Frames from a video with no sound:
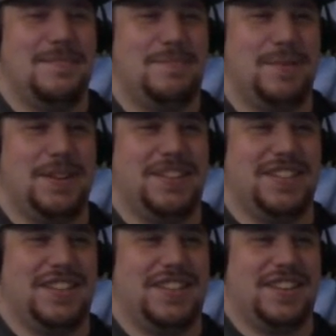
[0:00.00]
but
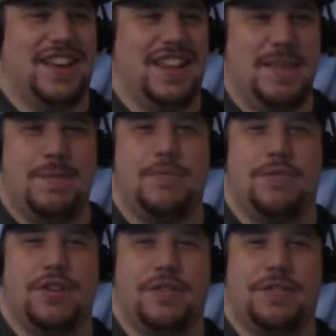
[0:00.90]
uh, I think people
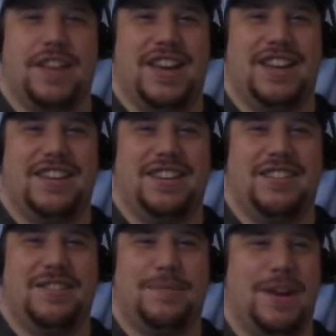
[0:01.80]
would go for that.
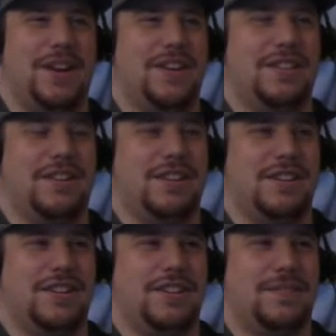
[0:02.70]
Might
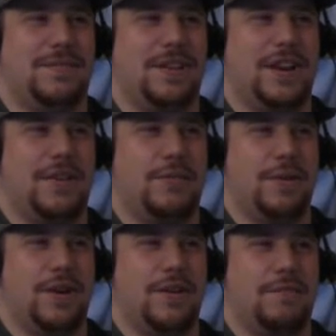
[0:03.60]
uh, find out
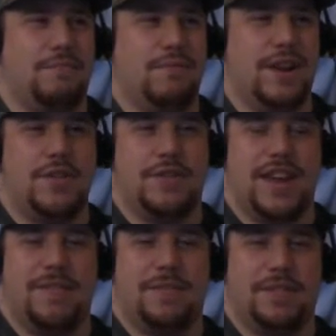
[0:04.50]
where Neo
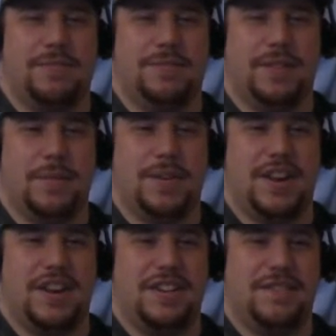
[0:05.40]
came from. That'd be neat.